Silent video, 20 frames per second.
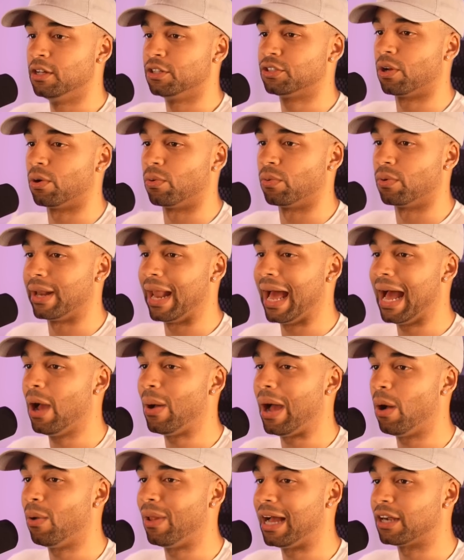So now
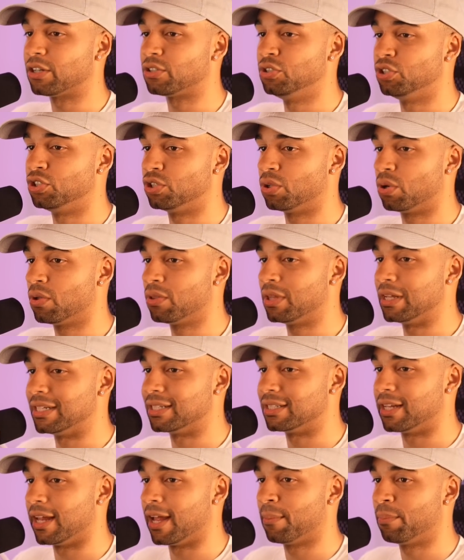I'll actually show you the
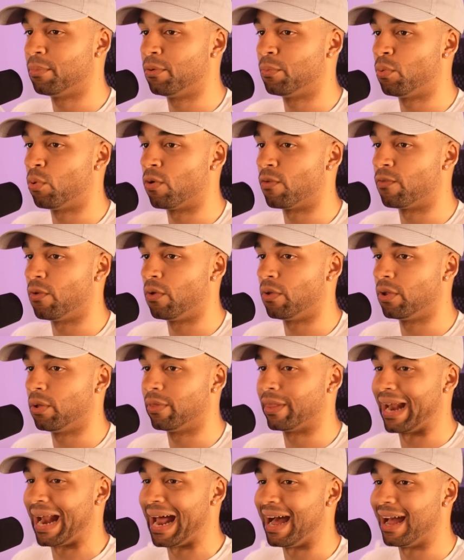sample portfolio
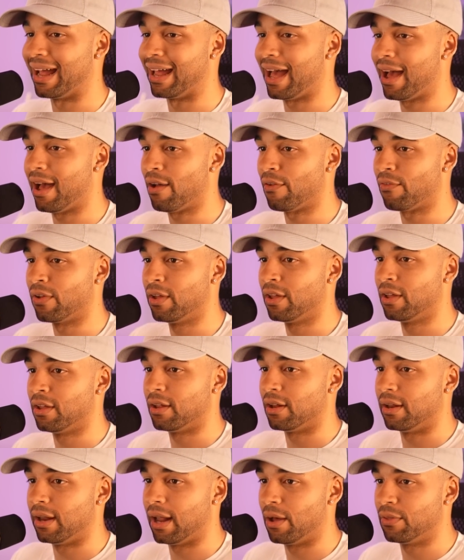that I have.
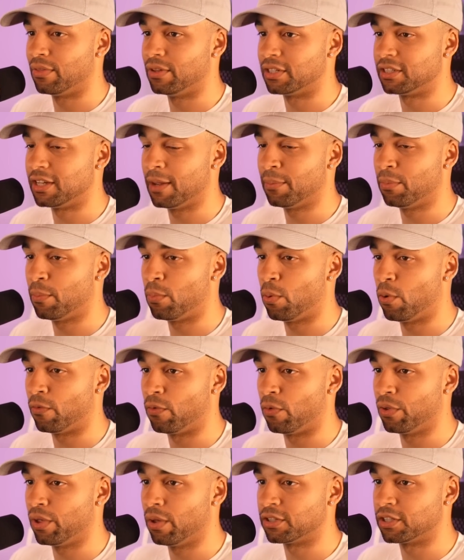Now, this sample
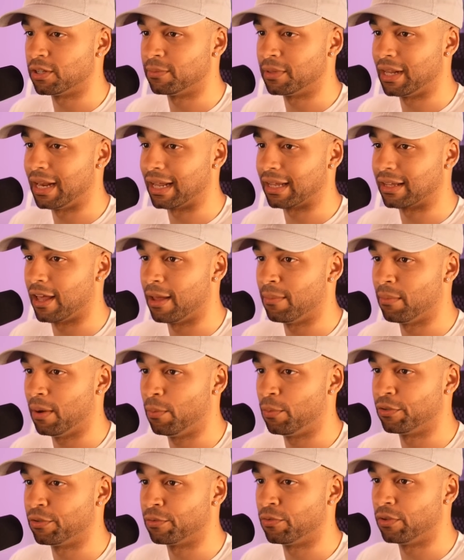portfolio is something that I came up
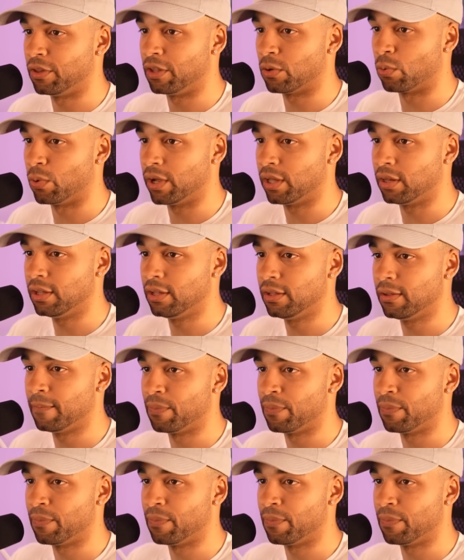with really quickly,